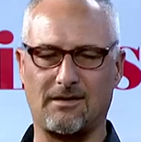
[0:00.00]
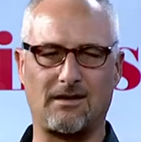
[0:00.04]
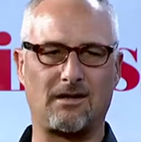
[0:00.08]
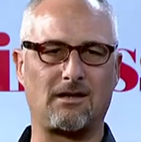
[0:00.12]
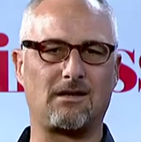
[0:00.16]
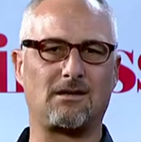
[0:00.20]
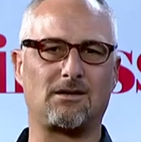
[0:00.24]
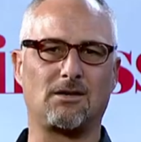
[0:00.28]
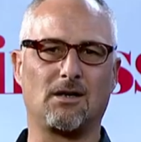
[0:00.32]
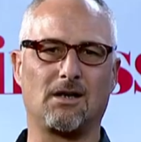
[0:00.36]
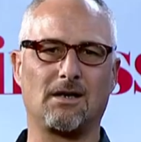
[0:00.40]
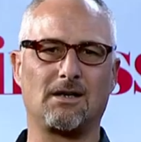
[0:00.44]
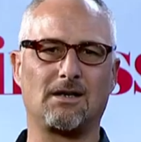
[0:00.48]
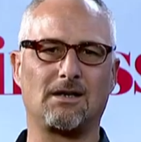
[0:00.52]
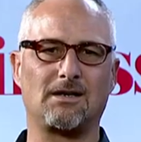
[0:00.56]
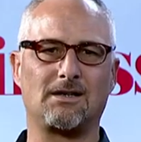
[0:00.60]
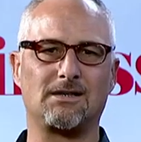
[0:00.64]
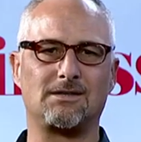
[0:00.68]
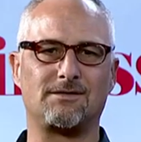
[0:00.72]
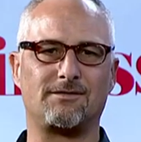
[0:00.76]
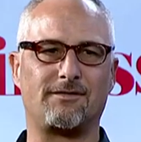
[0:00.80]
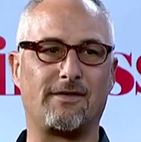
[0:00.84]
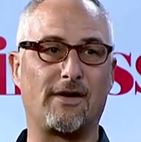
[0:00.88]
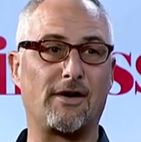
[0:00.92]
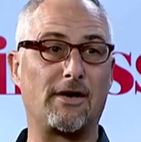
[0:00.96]
the dollar
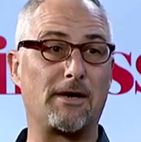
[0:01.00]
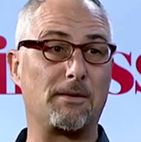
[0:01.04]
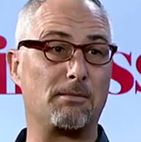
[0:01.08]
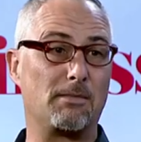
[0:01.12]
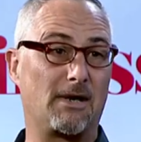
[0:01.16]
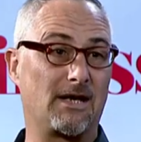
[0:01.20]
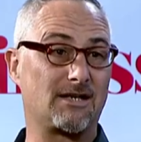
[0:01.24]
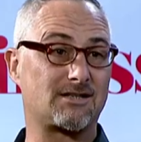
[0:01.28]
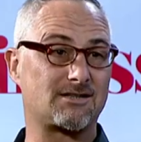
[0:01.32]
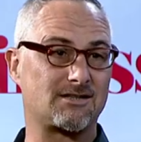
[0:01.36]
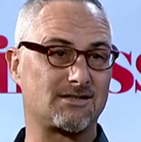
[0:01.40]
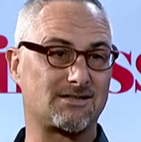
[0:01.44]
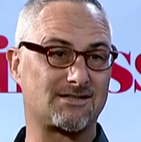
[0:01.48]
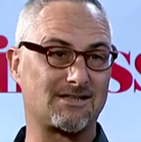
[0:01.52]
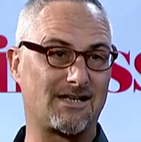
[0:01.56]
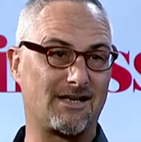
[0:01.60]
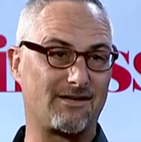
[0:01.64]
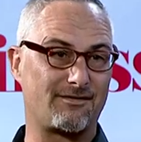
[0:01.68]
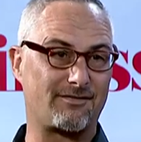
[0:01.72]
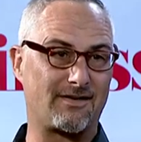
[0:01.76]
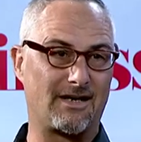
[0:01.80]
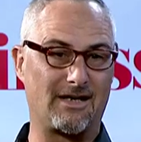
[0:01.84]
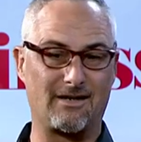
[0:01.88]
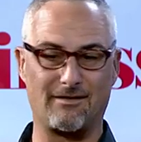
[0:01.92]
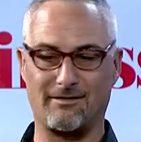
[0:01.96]
is very much a
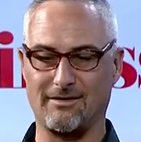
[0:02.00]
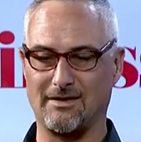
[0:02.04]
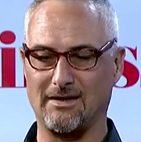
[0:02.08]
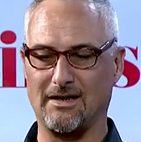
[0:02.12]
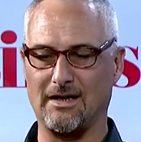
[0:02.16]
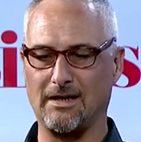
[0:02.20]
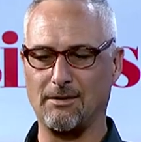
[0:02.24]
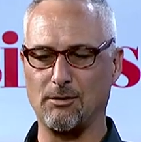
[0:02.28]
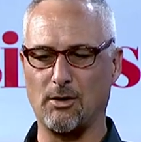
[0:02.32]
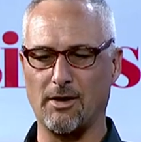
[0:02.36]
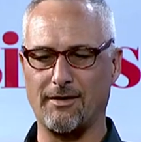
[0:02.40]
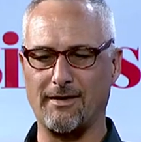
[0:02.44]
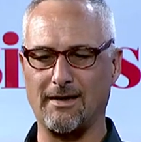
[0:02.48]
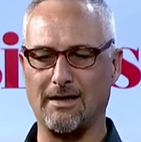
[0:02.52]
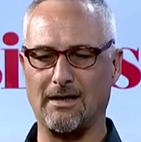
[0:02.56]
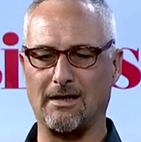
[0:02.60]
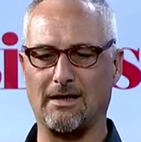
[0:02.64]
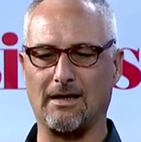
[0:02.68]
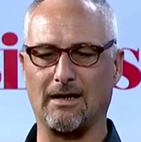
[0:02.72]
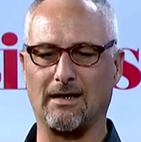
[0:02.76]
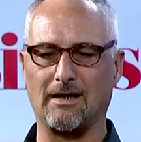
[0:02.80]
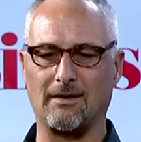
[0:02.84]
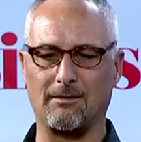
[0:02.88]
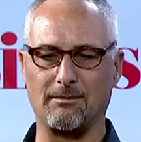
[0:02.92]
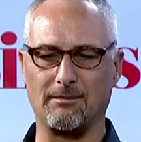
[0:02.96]
safe haven anymore. I
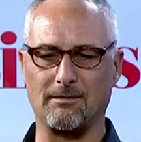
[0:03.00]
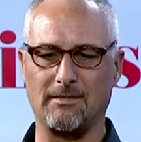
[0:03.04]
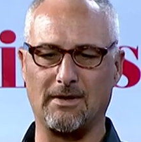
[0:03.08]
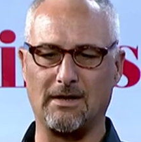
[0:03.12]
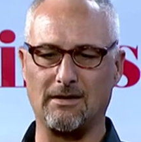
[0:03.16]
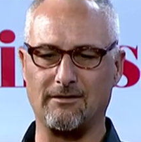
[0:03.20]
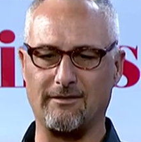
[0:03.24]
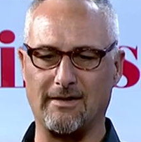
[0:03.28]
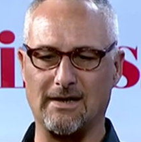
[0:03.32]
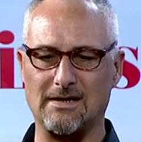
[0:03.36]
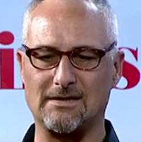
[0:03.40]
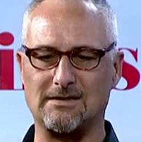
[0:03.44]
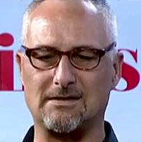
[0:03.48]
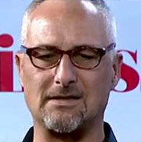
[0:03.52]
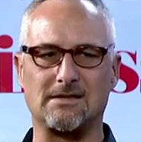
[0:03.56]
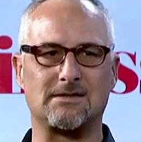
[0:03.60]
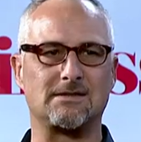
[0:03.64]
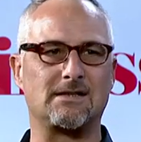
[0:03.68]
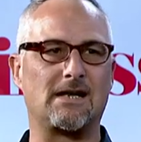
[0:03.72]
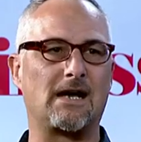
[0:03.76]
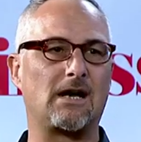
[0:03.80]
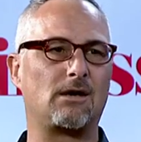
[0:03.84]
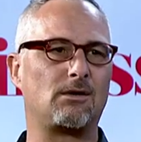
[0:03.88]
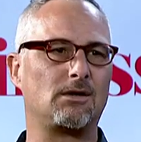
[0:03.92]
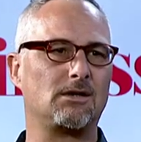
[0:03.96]
think investors
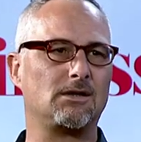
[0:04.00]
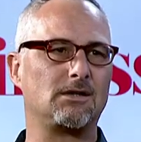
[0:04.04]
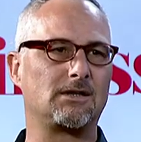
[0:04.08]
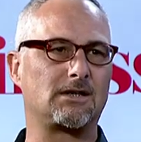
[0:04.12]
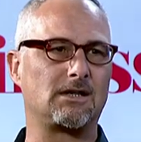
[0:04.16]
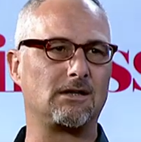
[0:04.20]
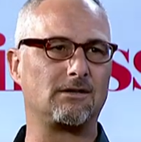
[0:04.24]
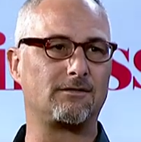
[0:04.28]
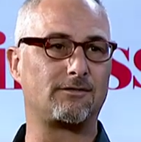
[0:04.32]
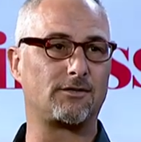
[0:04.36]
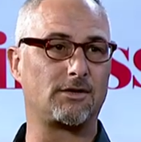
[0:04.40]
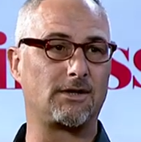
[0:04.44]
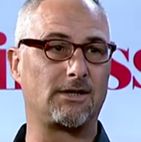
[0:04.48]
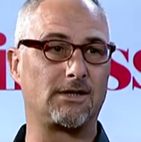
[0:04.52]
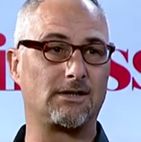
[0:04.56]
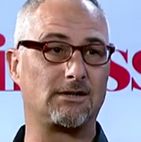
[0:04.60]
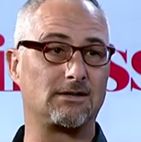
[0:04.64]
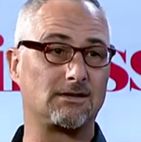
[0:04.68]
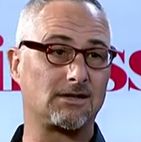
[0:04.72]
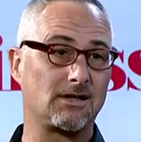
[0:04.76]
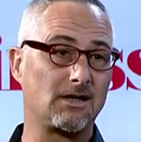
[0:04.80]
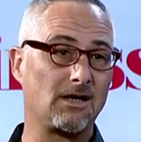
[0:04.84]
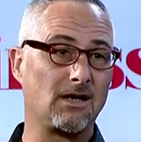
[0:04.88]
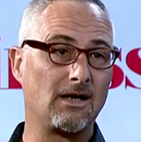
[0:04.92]
now are looking for yield.